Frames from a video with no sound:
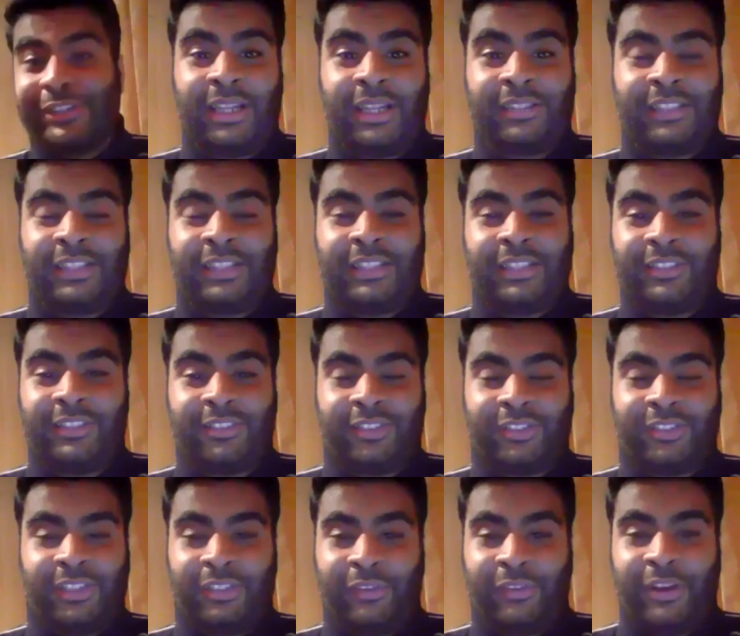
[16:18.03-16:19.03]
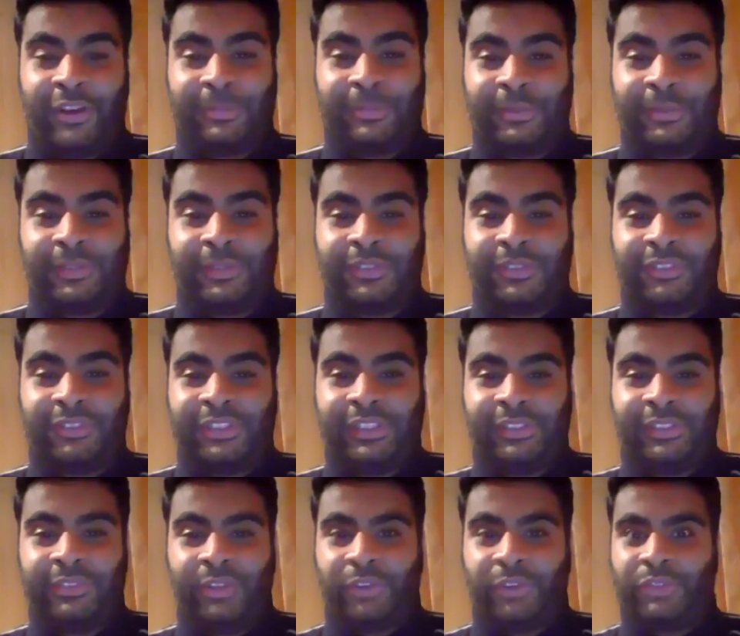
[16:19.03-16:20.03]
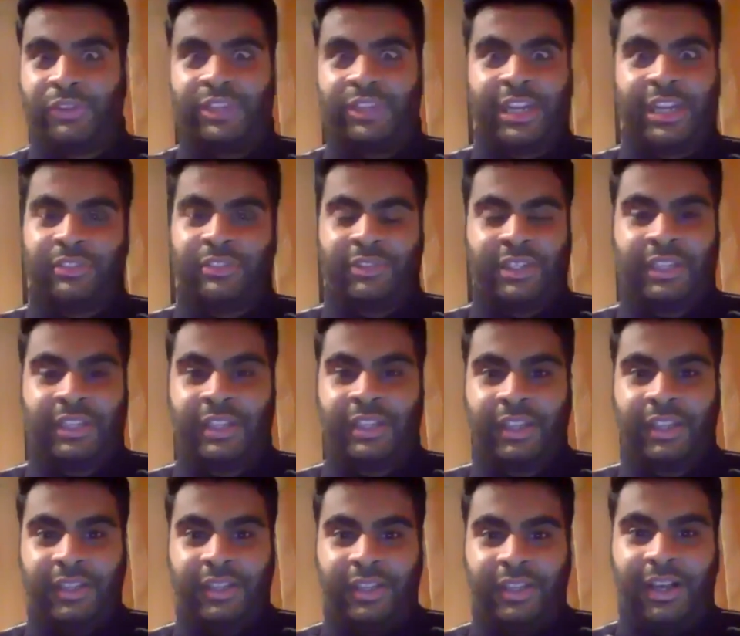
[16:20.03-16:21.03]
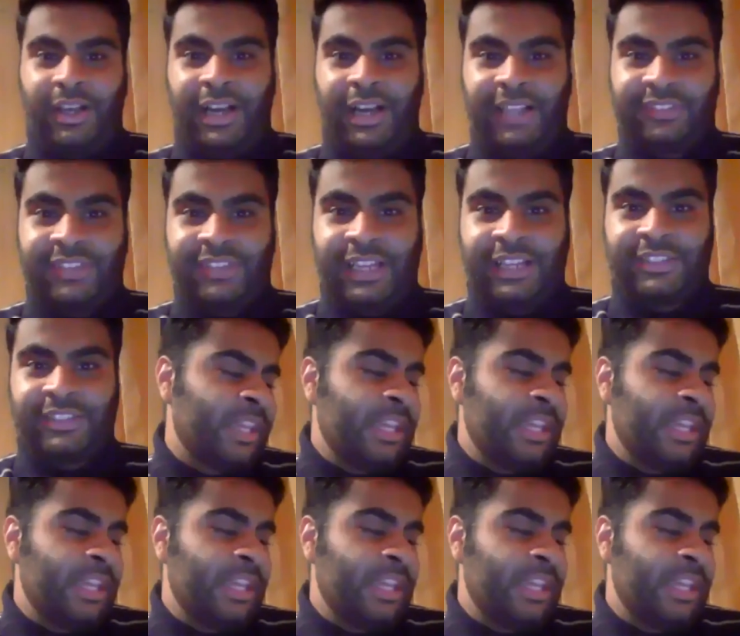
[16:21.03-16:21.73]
think it's just incredible to see your trajectory as an actor.